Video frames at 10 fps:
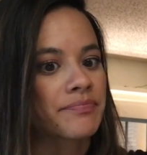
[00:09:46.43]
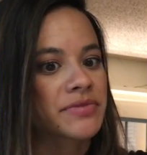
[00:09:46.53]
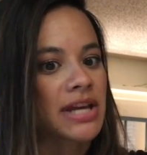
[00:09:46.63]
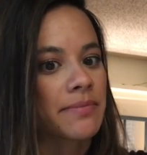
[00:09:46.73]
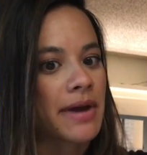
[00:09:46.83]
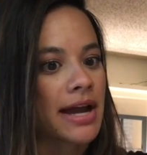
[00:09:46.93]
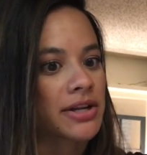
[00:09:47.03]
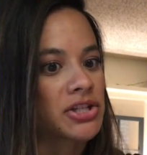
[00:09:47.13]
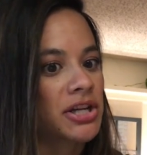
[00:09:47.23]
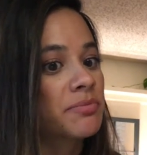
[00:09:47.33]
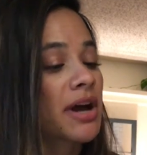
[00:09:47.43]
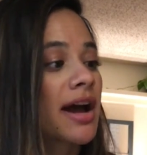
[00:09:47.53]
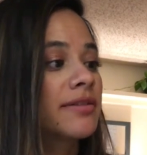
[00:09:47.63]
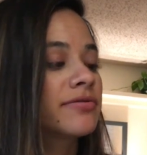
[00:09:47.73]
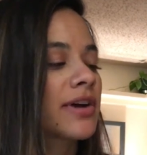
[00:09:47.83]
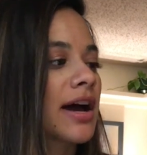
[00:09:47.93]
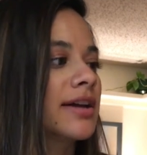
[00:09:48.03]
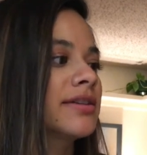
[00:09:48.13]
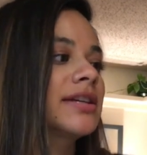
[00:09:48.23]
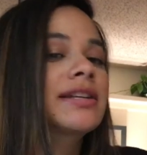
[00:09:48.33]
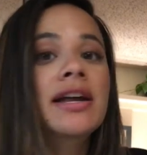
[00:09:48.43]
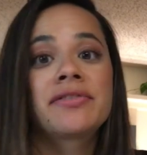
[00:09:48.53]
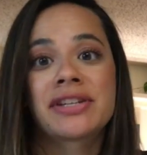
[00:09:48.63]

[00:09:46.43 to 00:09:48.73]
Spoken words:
type packaging, but I can kind of